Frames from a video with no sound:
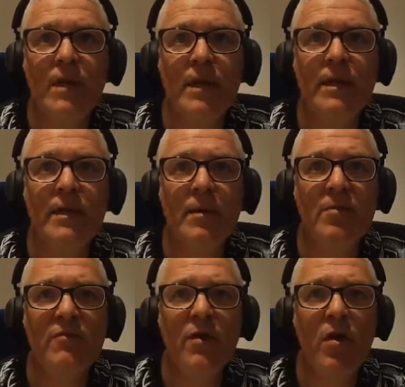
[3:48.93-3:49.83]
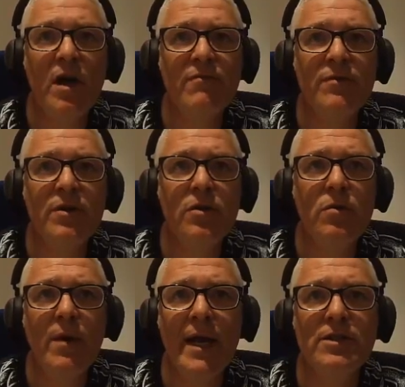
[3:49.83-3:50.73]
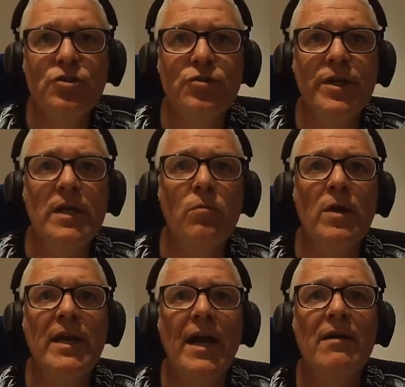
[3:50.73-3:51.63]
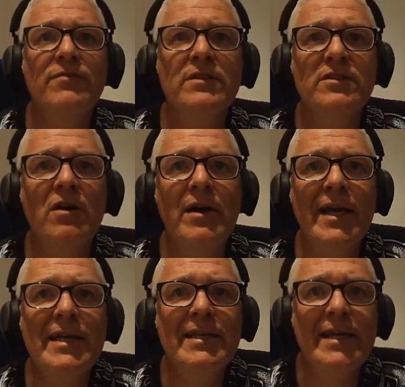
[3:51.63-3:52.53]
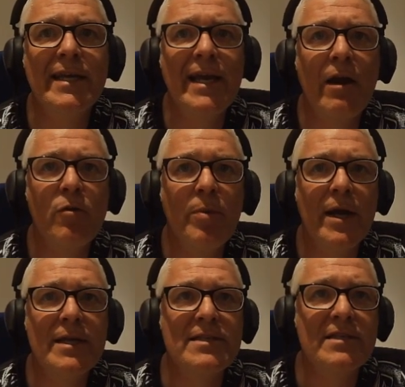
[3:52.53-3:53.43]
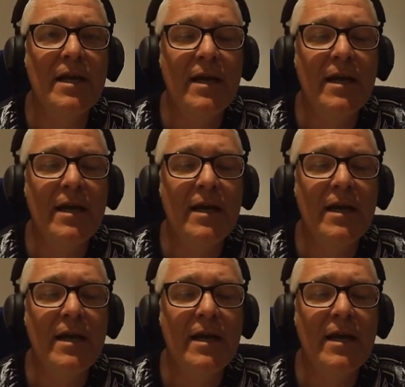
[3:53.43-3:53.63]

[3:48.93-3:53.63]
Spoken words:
In at number 5, new entry, we have the Diadic Carapace.